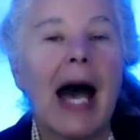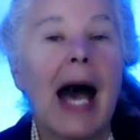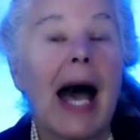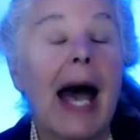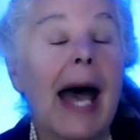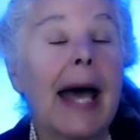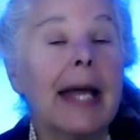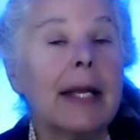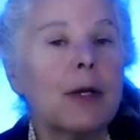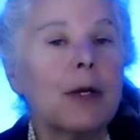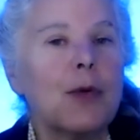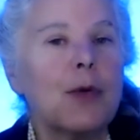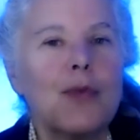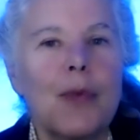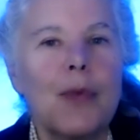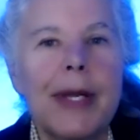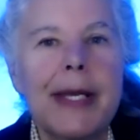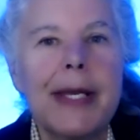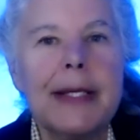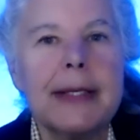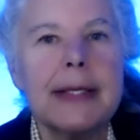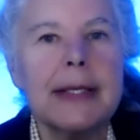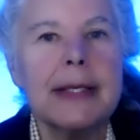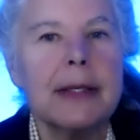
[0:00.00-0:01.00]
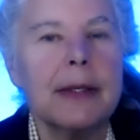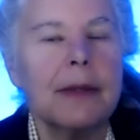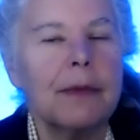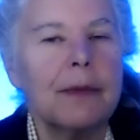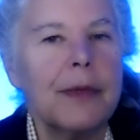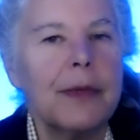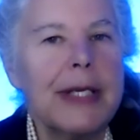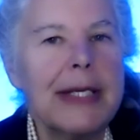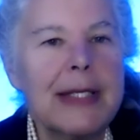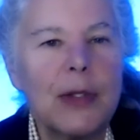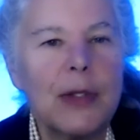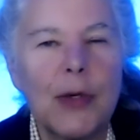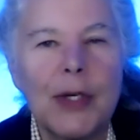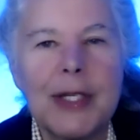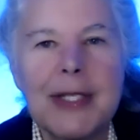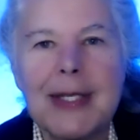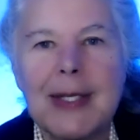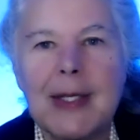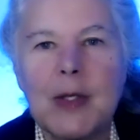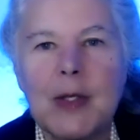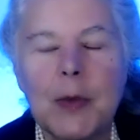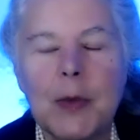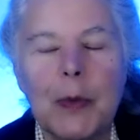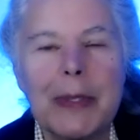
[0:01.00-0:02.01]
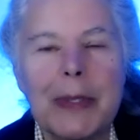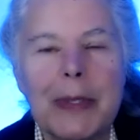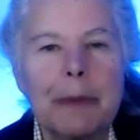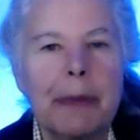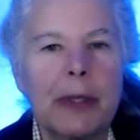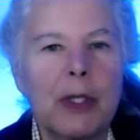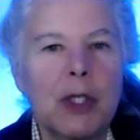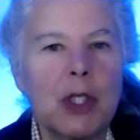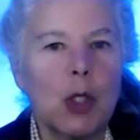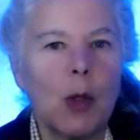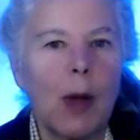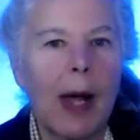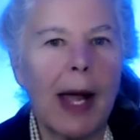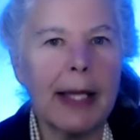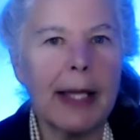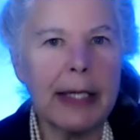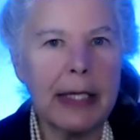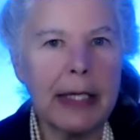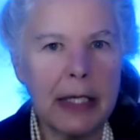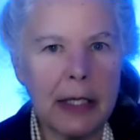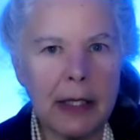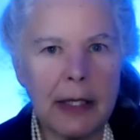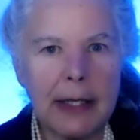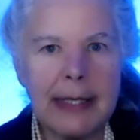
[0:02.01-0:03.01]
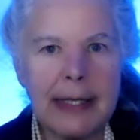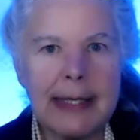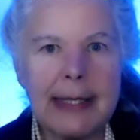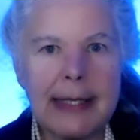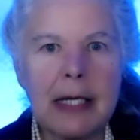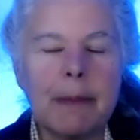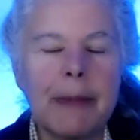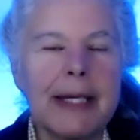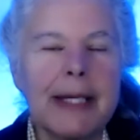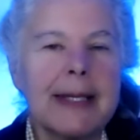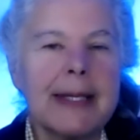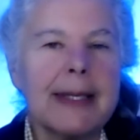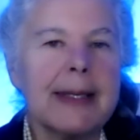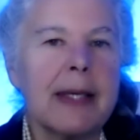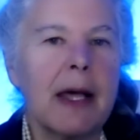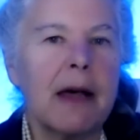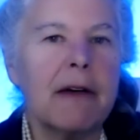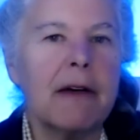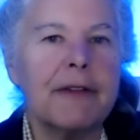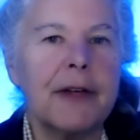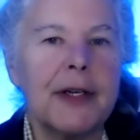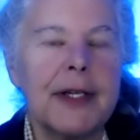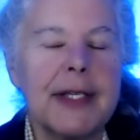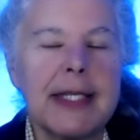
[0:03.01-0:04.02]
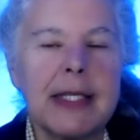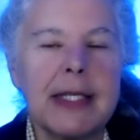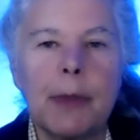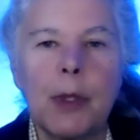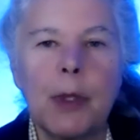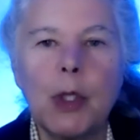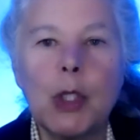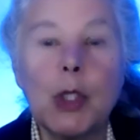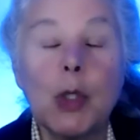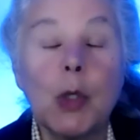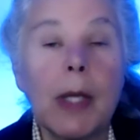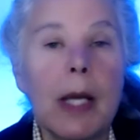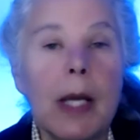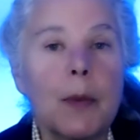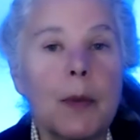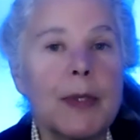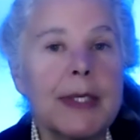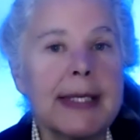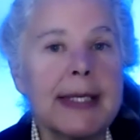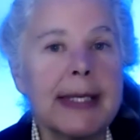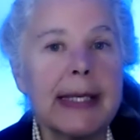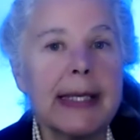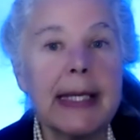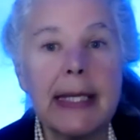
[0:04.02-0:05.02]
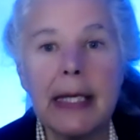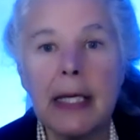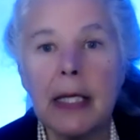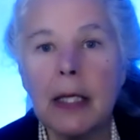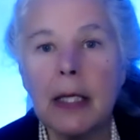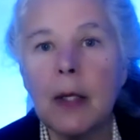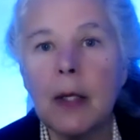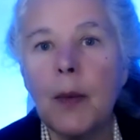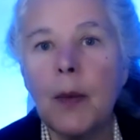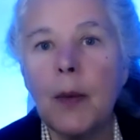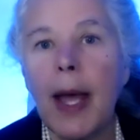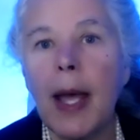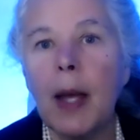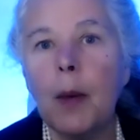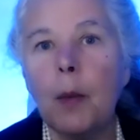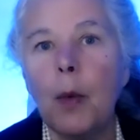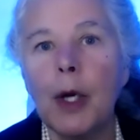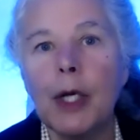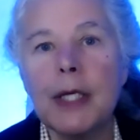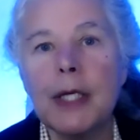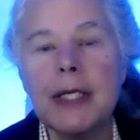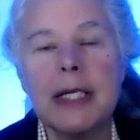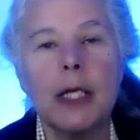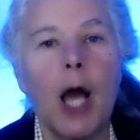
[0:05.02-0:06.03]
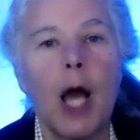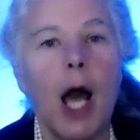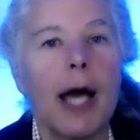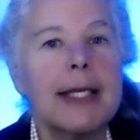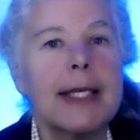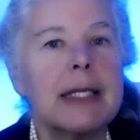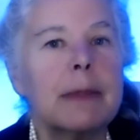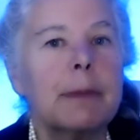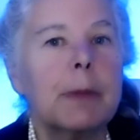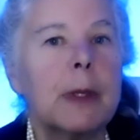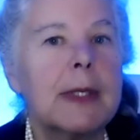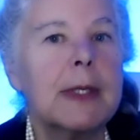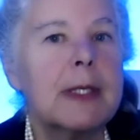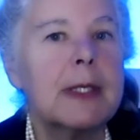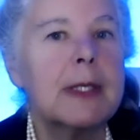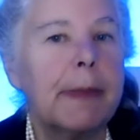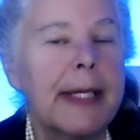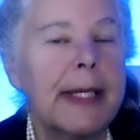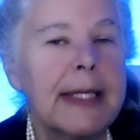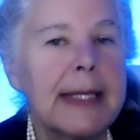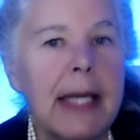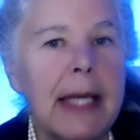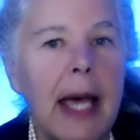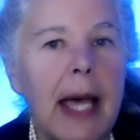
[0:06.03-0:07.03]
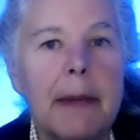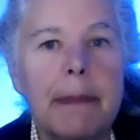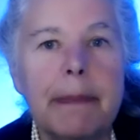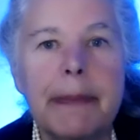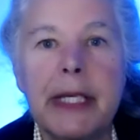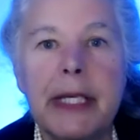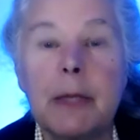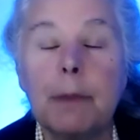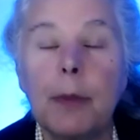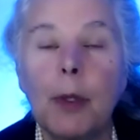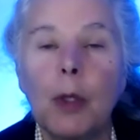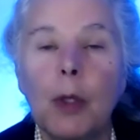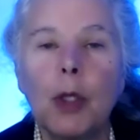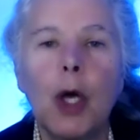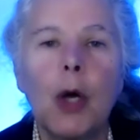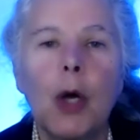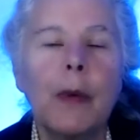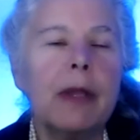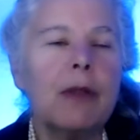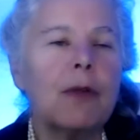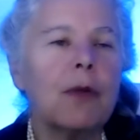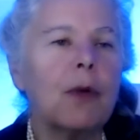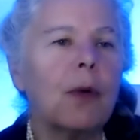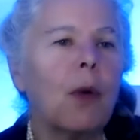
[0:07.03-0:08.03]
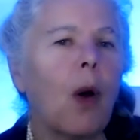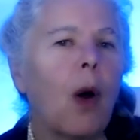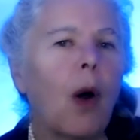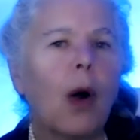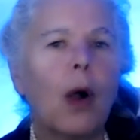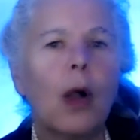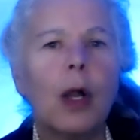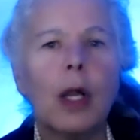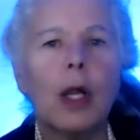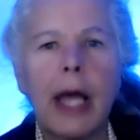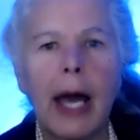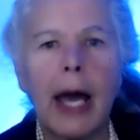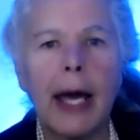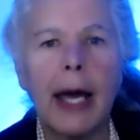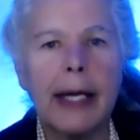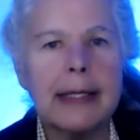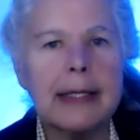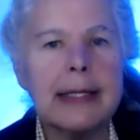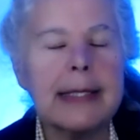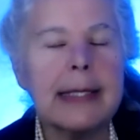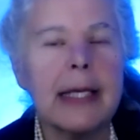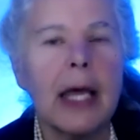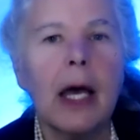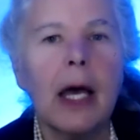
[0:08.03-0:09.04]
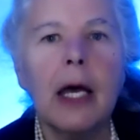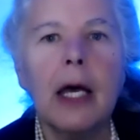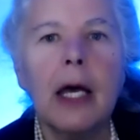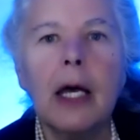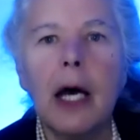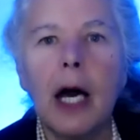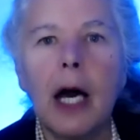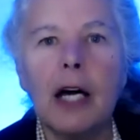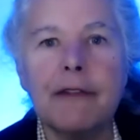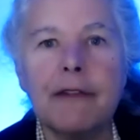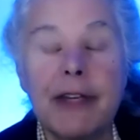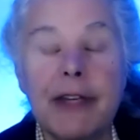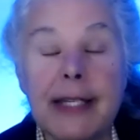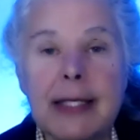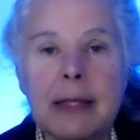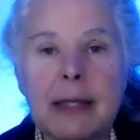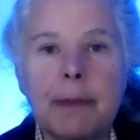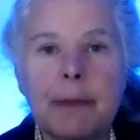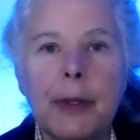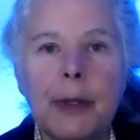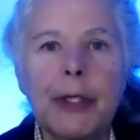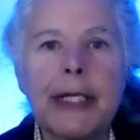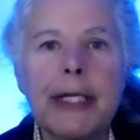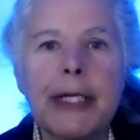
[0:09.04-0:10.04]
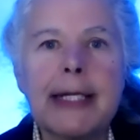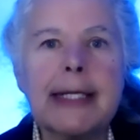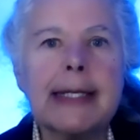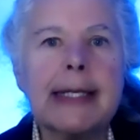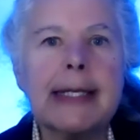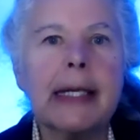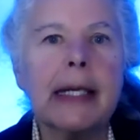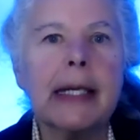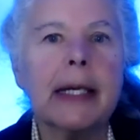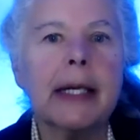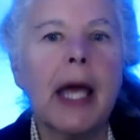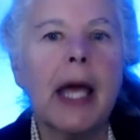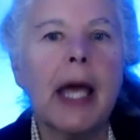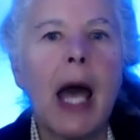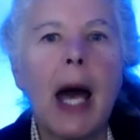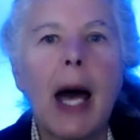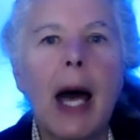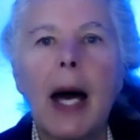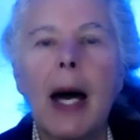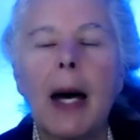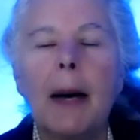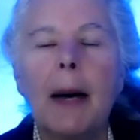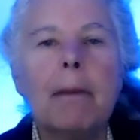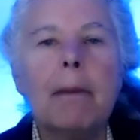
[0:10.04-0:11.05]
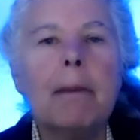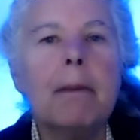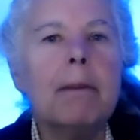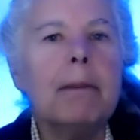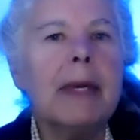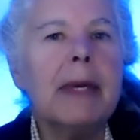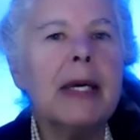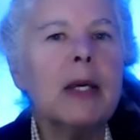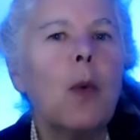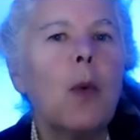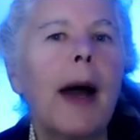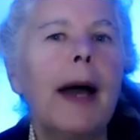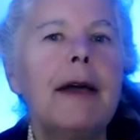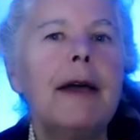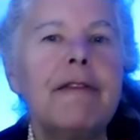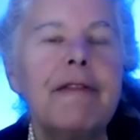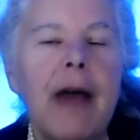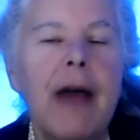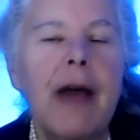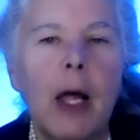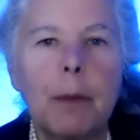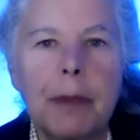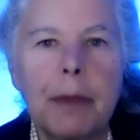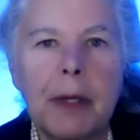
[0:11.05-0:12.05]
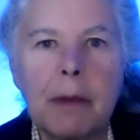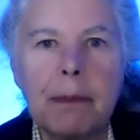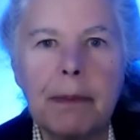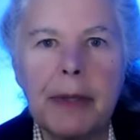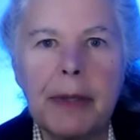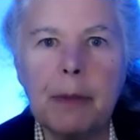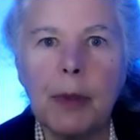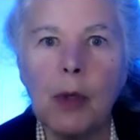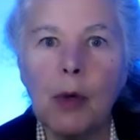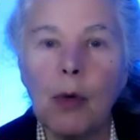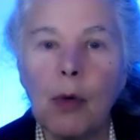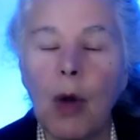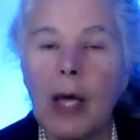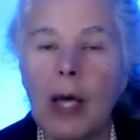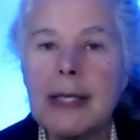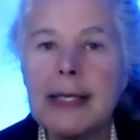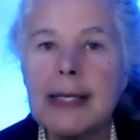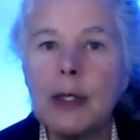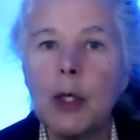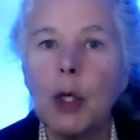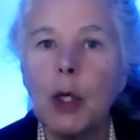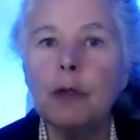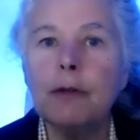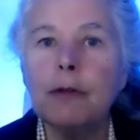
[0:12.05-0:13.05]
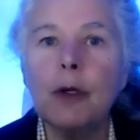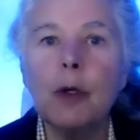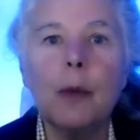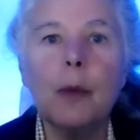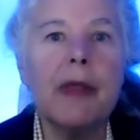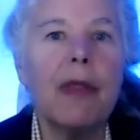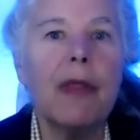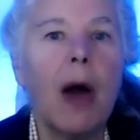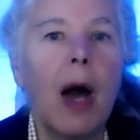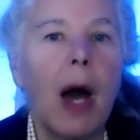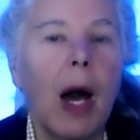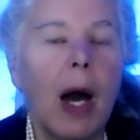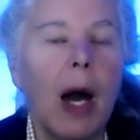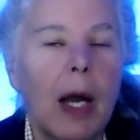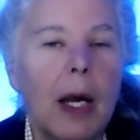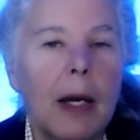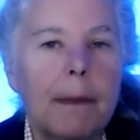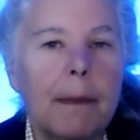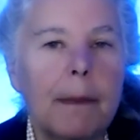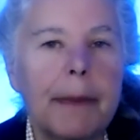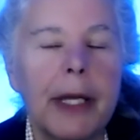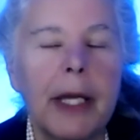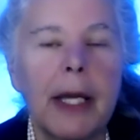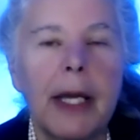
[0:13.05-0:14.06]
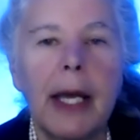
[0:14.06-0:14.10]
I had great resources with spirituality and considered myself very spiritual. I was a healer. I worked in hospitals, bedside people going through all kinds of experiencing, a midwife helping people cross over with a harp.